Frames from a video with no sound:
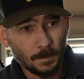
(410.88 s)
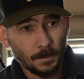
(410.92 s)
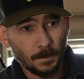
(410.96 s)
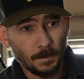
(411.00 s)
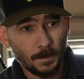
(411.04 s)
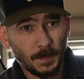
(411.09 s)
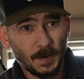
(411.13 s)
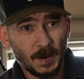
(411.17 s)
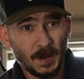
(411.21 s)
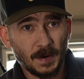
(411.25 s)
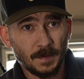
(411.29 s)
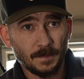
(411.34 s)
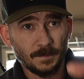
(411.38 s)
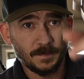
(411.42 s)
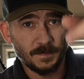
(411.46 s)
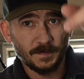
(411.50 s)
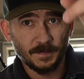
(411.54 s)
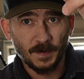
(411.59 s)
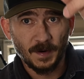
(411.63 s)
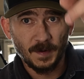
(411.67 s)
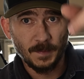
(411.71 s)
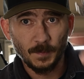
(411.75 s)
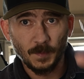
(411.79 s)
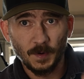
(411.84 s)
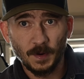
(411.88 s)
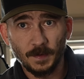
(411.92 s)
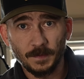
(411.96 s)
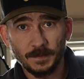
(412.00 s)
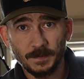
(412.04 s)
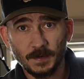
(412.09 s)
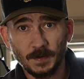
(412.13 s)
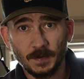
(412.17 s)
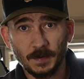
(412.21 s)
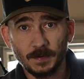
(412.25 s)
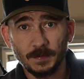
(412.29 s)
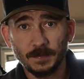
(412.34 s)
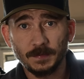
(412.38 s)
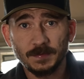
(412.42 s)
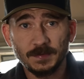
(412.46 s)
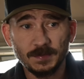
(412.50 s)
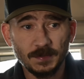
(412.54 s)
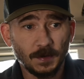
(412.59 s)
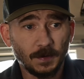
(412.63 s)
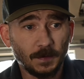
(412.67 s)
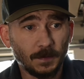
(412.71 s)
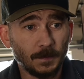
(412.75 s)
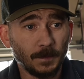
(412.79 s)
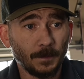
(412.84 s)
bottom frame rails on.
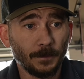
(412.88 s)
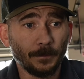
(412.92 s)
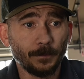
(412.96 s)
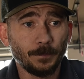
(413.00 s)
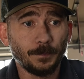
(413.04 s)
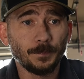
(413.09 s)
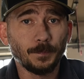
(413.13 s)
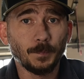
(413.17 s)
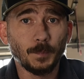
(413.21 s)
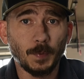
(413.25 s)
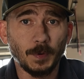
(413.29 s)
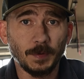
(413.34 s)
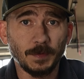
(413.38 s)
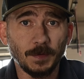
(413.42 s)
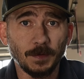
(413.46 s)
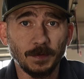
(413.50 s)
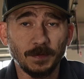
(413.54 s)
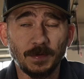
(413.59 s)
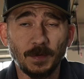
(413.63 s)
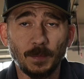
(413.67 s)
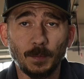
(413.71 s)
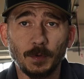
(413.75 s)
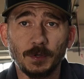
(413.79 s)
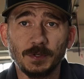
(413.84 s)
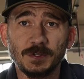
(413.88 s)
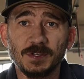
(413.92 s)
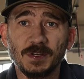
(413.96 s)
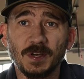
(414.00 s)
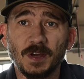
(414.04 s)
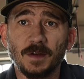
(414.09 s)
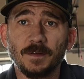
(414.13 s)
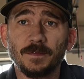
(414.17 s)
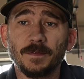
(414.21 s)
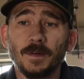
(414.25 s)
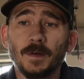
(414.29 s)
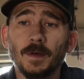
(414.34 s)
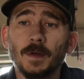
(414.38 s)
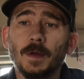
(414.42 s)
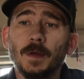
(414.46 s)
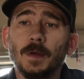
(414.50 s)
So put those somewhere safe.